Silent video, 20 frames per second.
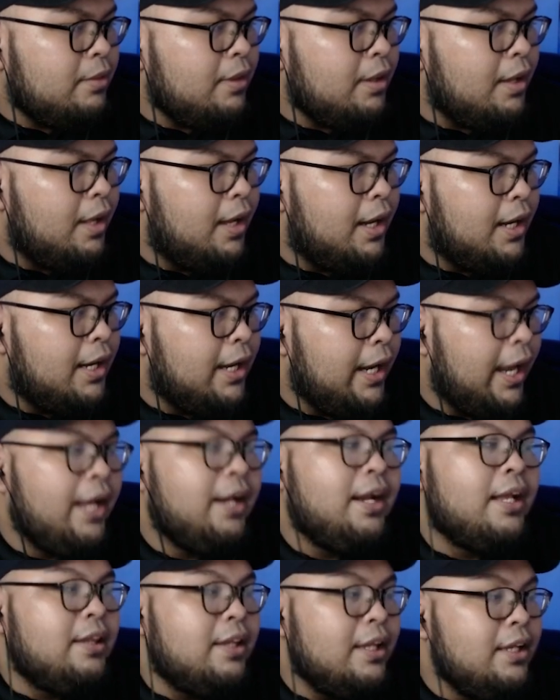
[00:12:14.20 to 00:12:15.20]

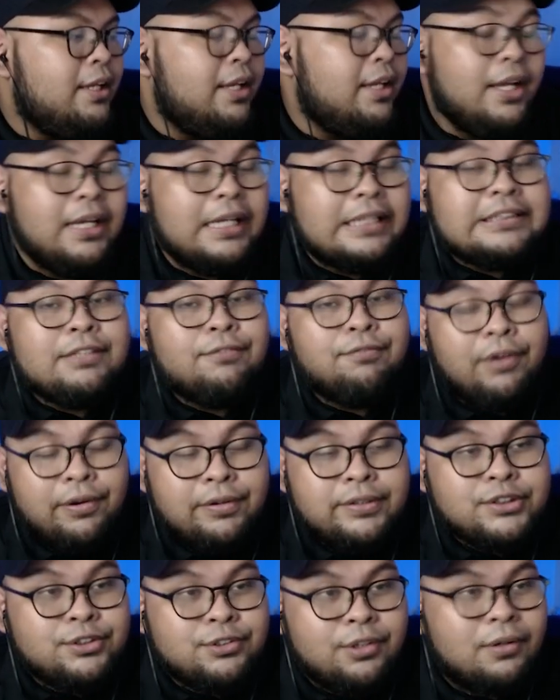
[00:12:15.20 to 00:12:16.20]
And I think King is a
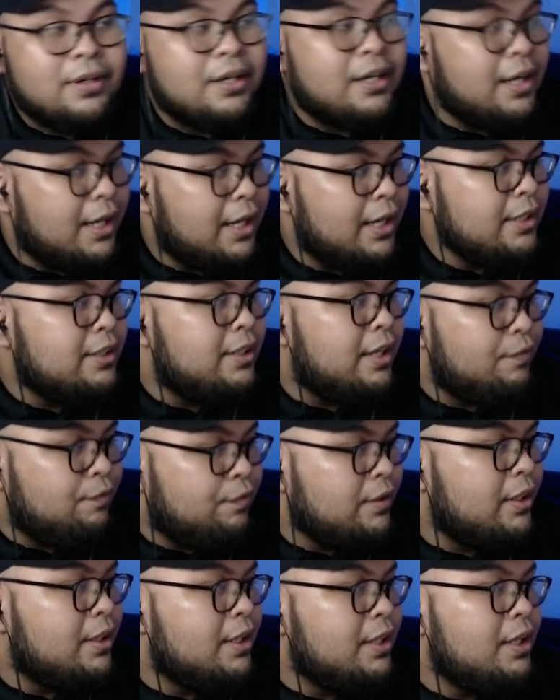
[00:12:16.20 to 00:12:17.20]
very strong card,
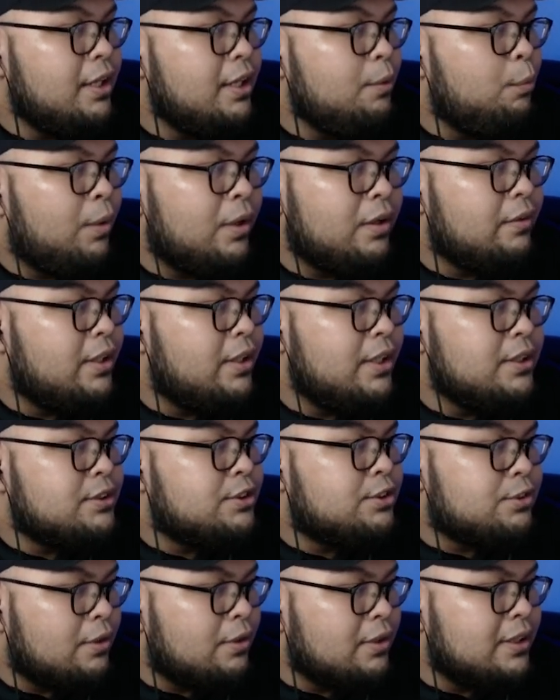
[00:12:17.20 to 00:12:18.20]
definitely one of the
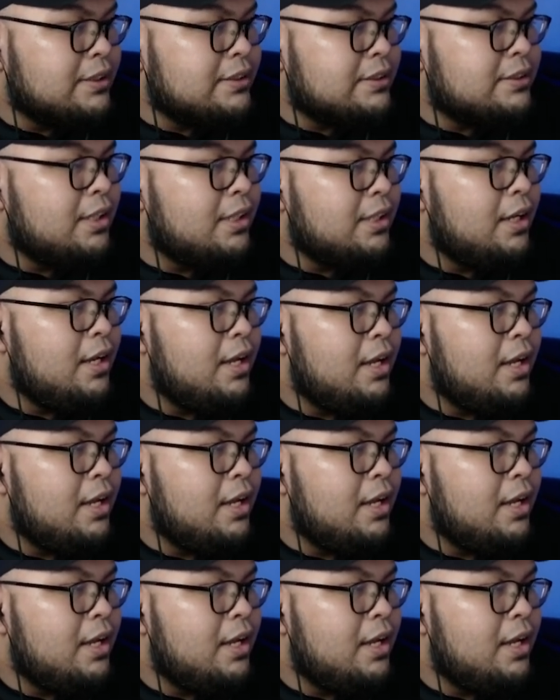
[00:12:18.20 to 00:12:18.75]
strongest